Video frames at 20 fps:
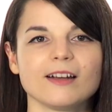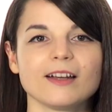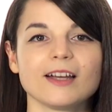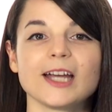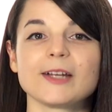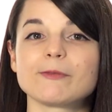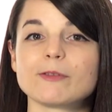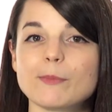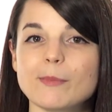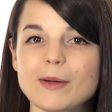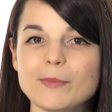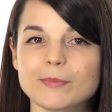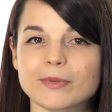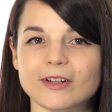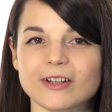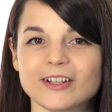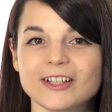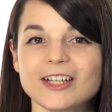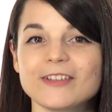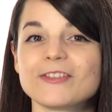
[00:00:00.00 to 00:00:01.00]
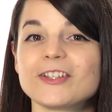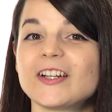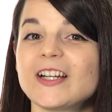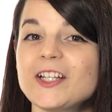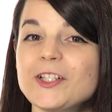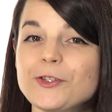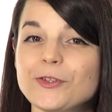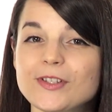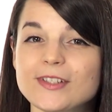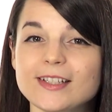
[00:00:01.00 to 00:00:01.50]
And remember, if you're
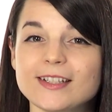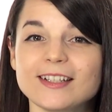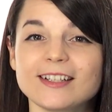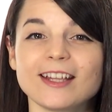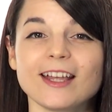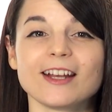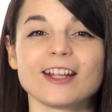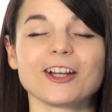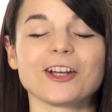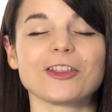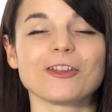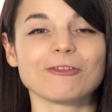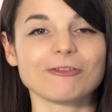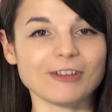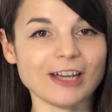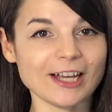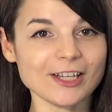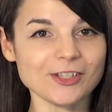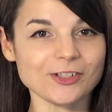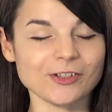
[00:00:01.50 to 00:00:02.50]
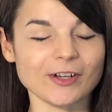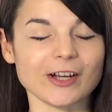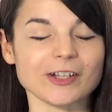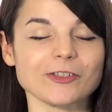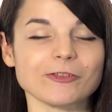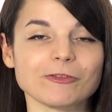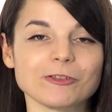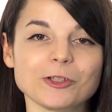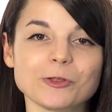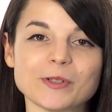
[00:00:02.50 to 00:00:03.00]
interested in getting on the fast track
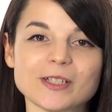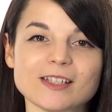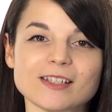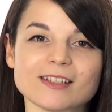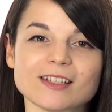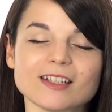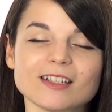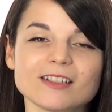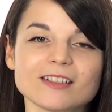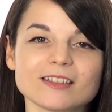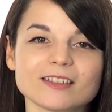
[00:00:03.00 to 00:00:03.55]
to fluency,